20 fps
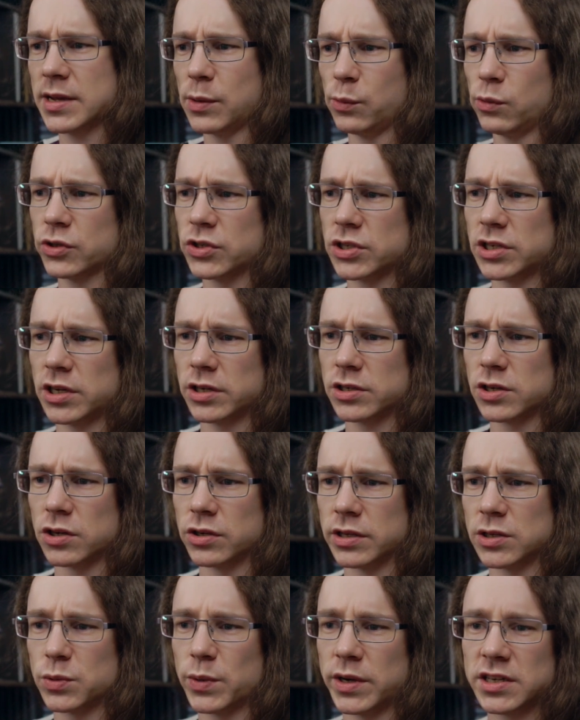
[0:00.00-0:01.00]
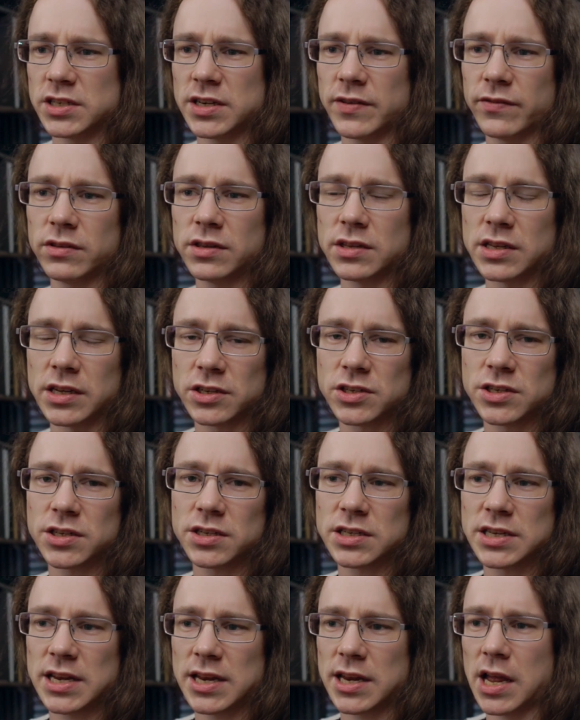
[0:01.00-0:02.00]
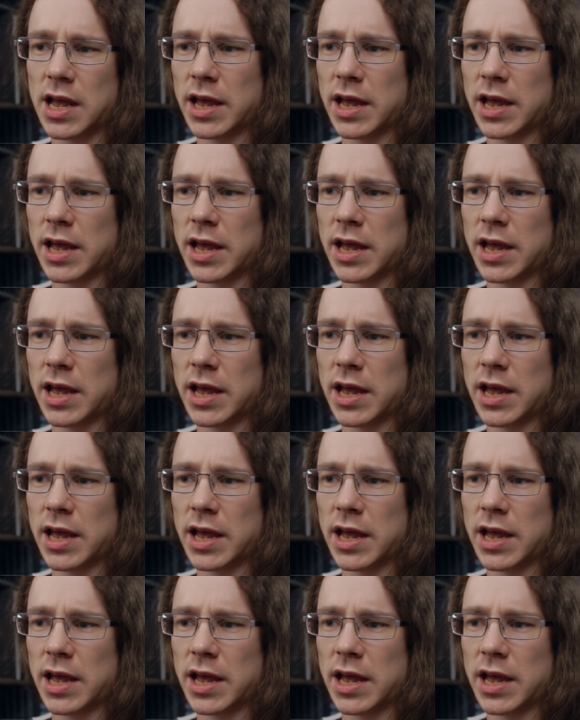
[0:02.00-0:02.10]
will start on the 27th, next Thursday,